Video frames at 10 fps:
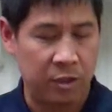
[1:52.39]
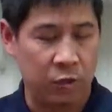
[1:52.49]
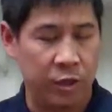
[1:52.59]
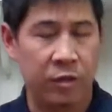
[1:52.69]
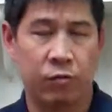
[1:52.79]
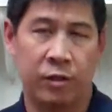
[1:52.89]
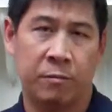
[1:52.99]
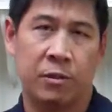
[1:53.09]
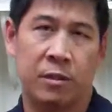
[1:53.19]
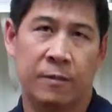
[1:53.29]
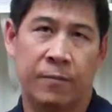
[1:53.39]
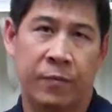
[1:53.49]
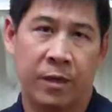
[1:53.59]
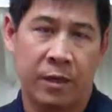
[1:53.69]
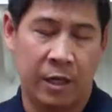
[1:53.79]
between the ribs
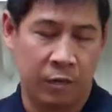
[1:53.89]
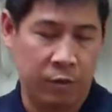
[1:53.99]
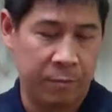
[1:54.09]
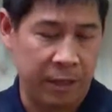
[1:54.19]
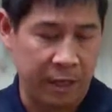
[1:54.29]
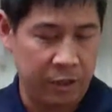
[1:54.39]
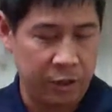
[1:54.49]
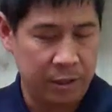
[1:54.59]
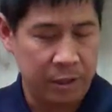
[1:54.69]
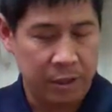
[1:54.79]
and the rib cage.